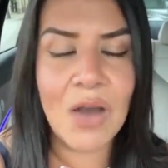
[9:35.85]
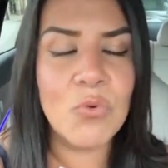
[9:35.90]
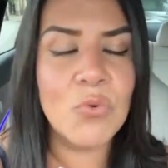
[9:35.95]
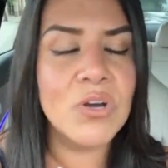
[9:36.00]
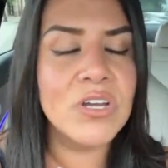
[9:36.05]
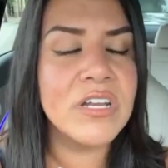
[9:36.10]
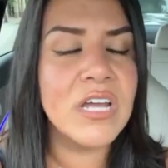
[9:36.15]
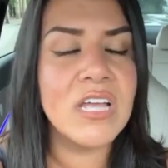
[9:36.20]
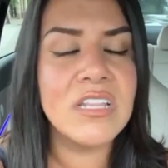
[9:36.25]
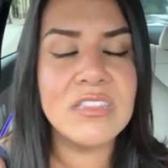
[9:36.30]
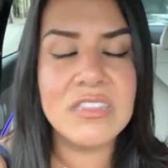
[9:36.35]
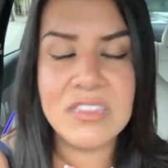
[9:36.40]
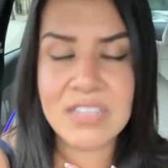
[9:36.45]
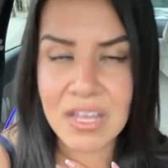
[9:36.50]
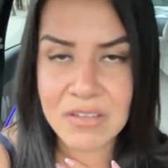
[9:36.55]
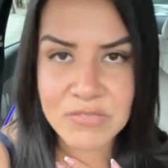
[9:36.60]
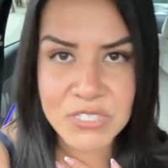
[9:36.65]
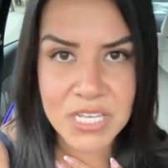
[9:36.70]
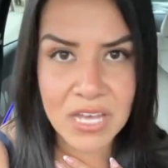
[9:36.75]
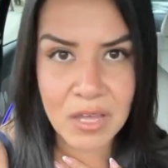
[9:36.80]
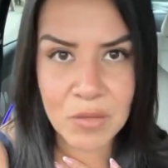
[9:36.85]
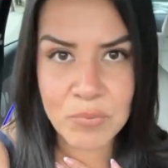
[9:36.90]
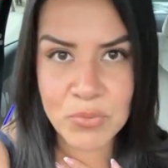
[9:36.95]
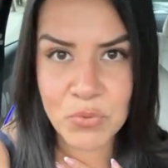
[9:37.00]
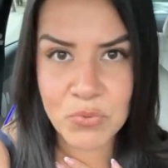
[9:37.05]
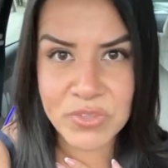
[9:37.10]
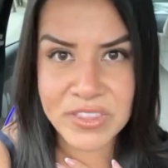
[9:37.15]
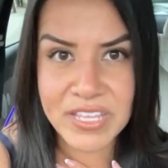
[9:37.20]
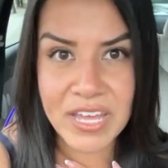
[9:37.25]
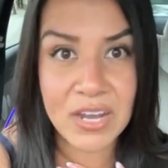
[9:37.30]
I would love to
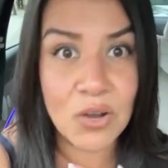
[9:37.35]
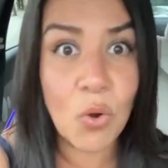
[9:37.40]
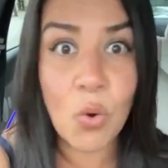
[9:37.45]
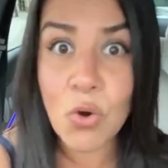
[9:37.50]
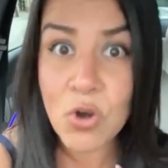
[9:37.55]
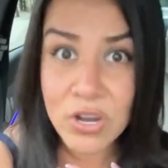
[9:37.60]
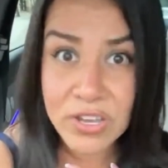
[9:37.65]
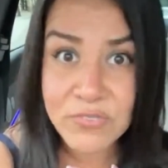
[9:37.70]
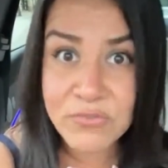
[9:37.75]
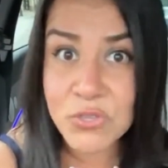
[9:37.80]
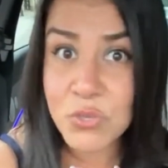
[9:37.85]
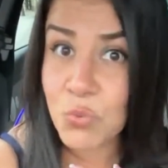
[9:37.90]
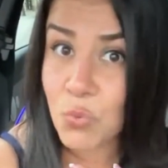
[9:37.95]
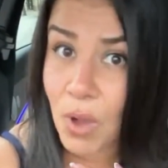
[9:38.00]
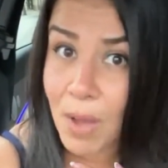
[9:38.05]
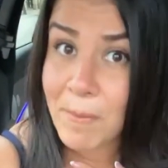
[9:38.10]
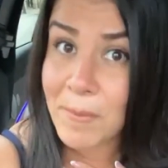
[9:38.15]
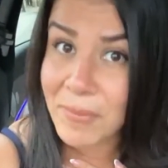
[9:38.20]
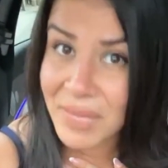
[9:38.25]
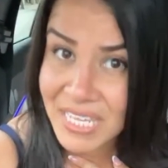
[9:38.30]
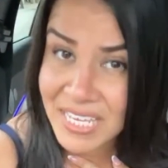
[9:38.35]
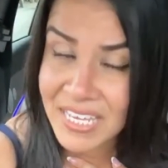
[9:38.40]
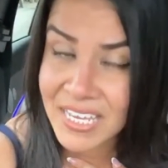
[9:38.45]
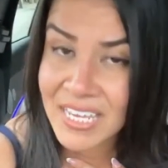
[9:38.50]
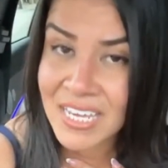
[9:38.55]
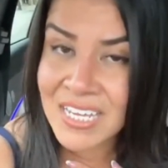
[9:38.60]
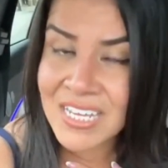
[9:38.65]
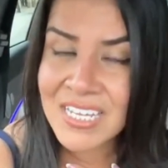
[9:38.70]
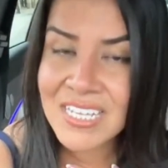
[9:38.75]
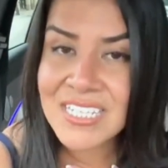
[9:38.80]
help you with that. Or if you want
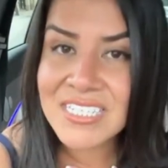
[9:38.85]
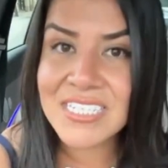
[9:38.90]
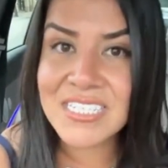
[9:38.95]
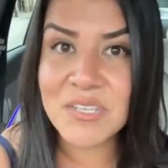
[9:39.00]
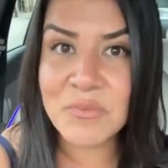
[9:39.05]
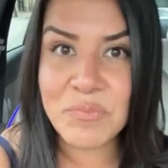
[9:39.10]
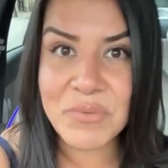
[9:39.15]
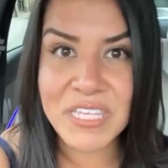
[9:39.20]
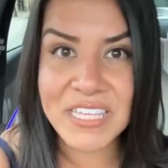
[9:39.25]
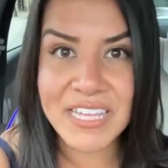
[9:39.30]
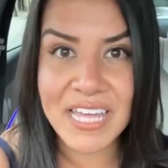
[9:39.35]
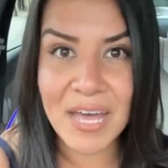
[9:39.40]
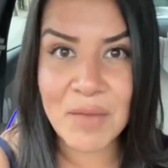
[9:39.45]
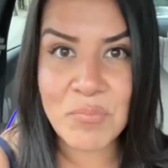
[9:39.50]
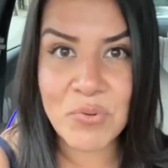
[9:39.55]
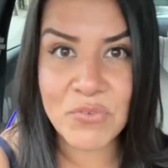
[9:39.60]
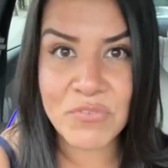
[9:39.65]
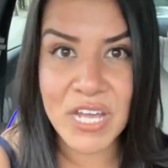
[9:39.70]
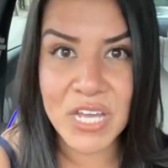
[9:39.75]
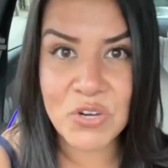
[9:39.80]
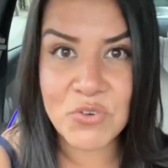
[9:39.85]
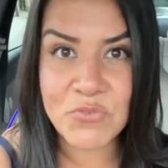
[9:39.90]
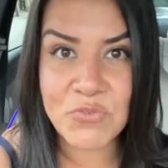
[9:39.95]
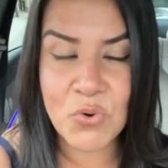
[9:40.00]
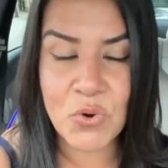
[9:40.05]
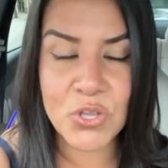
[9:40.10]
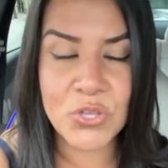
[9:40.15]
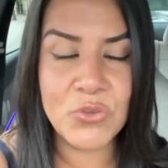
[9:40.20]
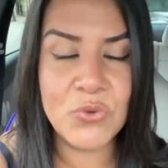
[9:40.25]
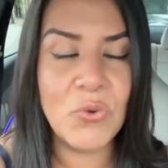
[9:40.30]
me to be that provider
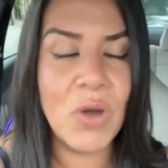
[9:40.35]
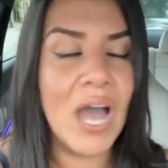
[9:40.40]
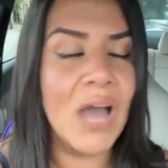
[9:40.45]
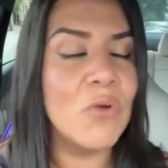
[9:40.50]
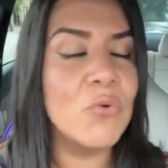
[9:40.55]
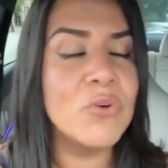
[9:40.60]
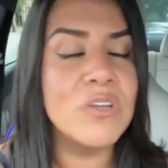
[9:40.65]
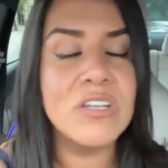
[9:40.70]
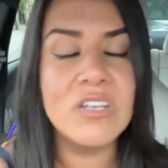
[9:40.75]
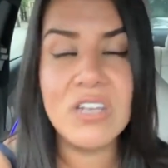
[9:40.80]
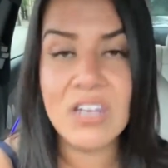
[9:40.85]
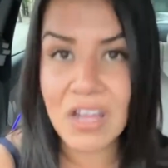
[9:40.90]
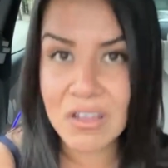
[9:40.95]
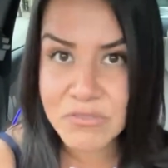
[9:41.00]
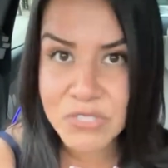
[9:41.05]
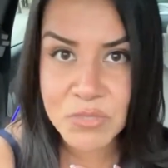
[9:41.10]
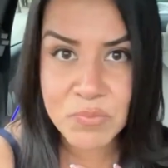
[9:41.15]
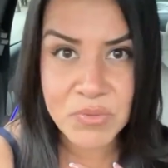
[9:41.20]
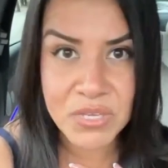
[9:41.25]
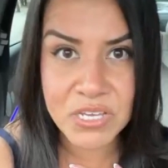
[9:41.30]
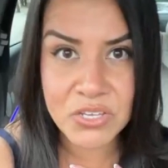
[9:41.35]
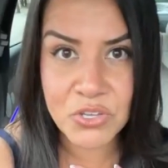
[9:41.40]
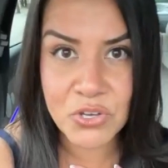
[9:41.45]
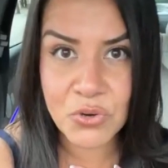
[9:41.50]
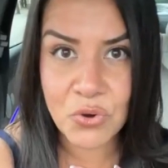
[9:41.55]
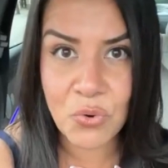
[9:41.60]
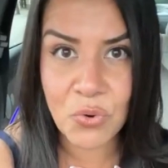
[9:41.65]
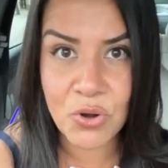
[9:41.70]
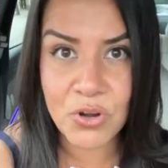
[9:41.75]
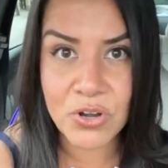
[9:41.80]
for you, I would love to be in
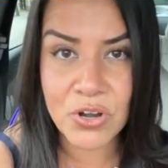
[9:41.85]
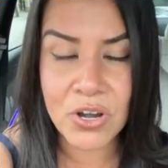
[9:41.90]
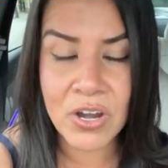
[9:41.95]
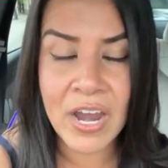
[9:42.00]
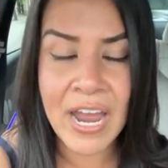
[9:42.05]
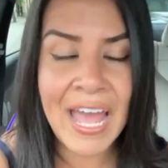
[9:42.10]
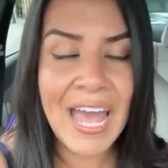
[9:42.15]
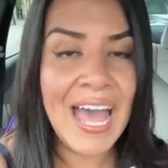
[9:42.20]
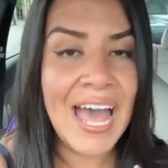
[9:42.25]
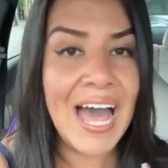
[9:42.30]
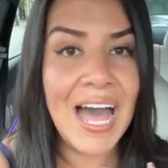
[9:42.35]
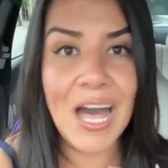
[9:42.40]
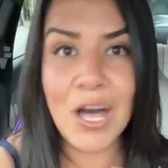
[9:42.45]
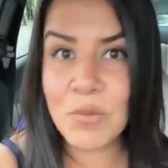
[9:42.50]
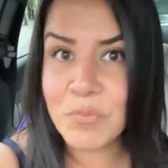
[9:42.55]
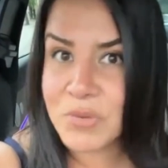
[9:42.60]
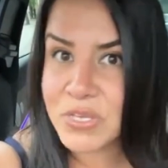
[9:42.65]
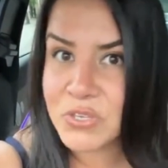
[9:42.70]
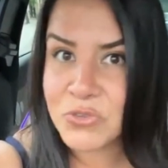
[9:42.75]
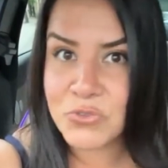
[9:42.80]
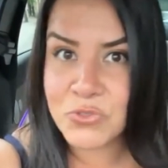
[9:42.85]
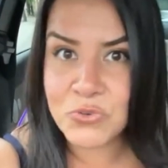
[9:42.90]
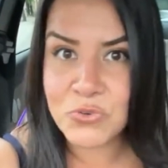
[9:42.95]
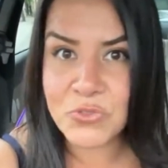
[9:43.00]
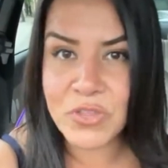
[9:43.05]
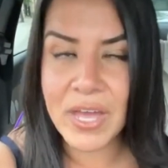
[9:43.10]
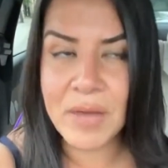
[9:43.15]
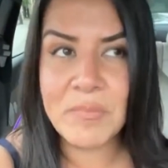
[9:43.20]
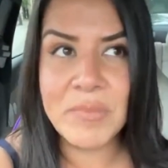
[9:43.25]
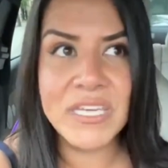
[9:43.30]
your corner helping you
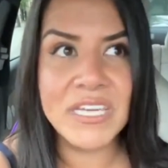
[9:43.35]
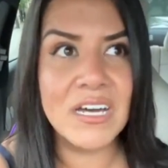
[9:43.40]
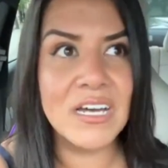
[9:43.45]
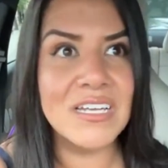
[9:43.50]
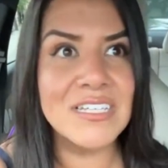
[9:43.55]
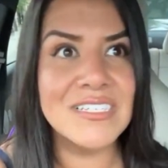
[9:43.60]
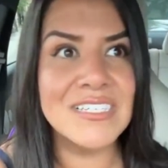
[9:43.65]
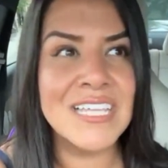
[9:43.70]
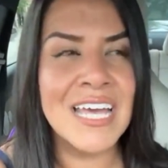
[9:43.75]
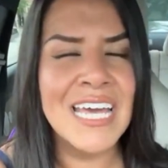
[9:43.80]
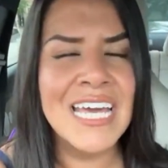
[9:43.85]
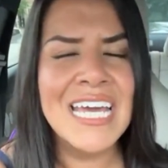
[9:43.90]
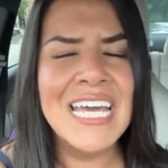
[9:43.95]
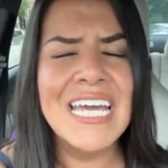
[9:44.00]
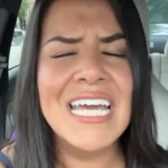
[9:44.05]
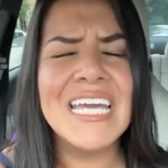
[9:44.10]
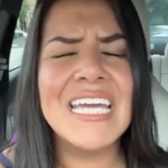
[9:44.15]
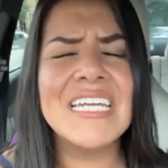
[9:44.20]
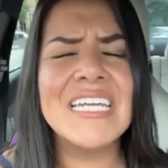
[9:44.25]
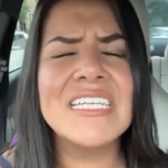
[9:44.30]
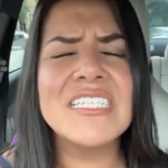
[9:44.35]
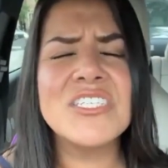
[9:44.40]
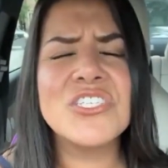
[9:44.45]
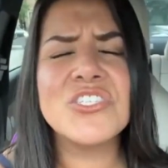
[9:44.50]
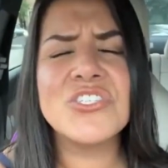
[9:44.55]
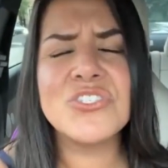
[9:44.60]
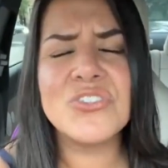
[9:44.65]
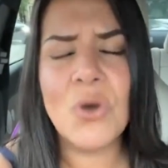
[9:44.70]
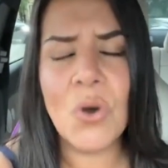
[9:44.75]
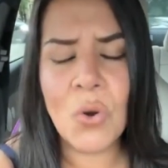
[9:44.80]
through that, because it
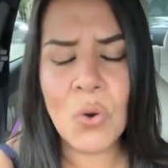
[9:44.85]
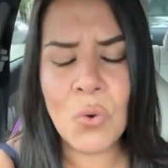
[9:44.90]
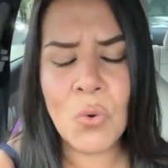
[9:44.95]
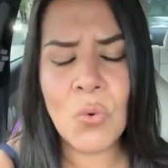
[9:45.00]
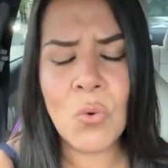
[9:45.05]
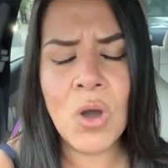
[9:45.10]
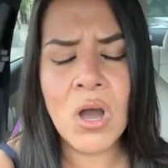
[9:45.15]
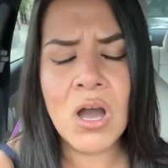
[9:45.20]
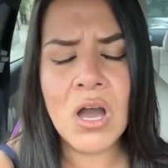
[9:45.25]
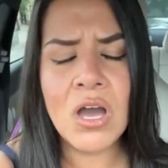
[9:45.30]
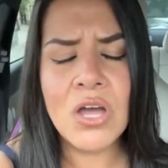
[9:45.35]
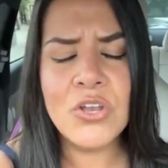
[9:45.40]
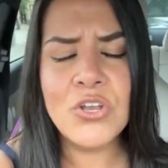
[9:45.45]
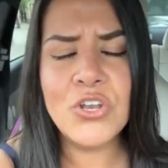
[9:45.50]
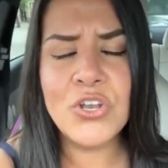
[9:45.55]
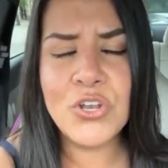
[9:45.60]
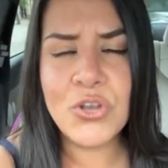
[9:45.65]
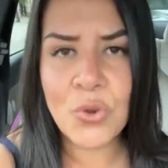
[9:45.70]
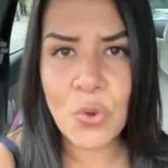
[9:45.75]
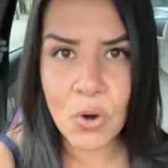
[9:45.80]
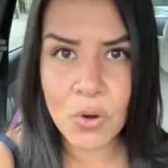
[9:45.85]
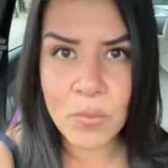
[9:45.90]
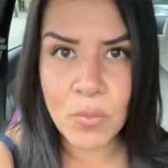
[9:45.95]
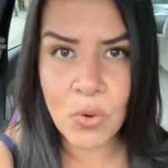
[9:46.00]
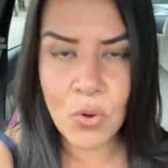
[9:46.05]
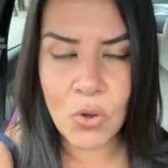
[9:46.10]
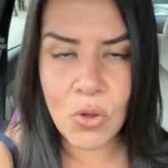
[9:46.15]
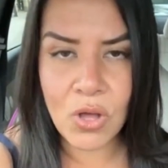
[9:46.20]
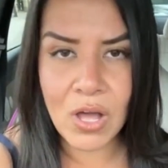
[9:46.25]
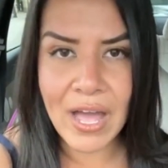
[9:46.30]
is so
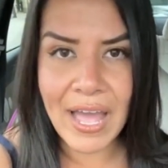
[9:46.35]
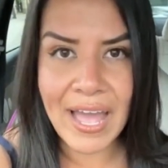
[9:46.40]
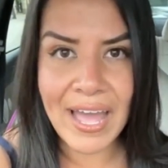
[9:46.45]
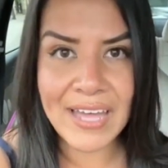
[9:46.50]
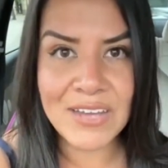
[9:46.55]
normal.